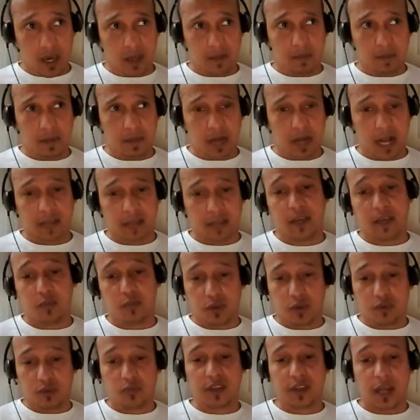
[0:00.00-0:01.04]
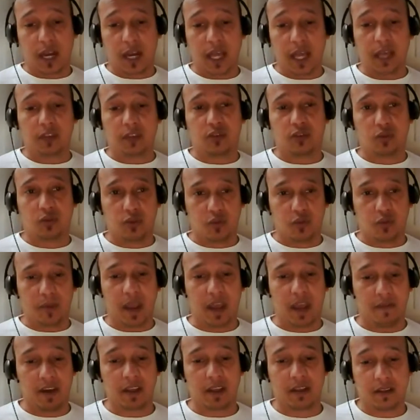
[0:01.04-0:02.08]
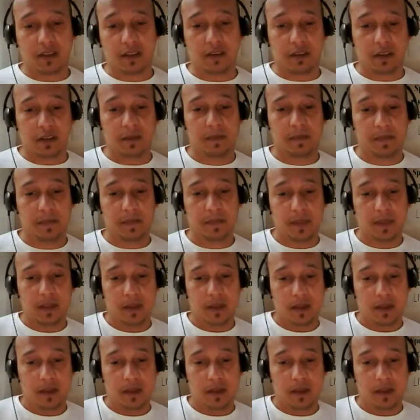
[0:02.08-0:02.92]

And like I said, with a link to your main event,